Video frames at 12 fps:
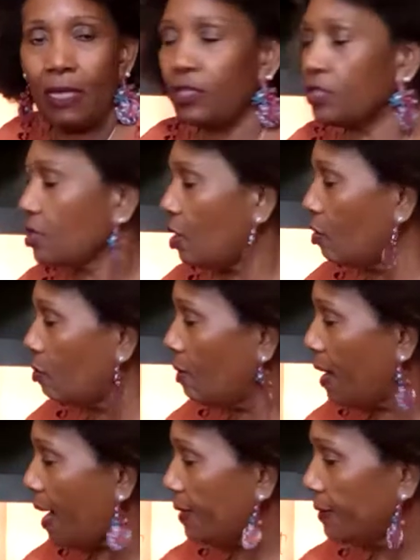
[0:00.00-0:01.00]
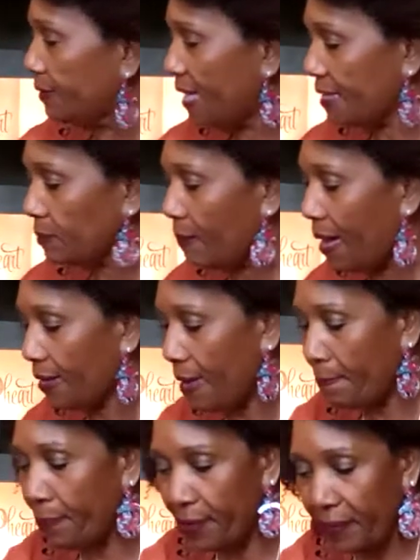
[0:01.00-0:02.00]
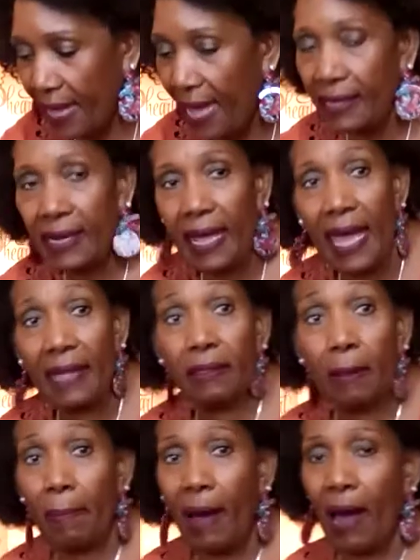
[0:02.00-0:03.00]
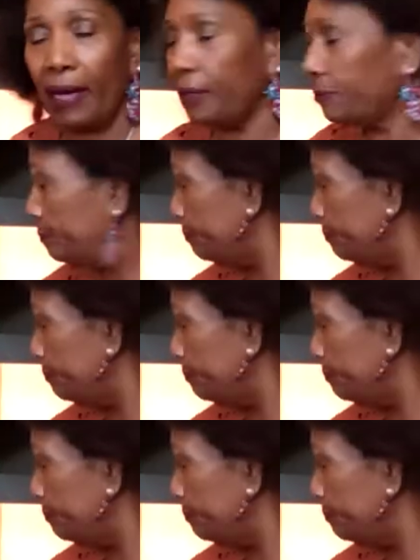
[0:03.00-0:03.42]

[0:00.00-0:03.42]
So that's why I put that at the bottom.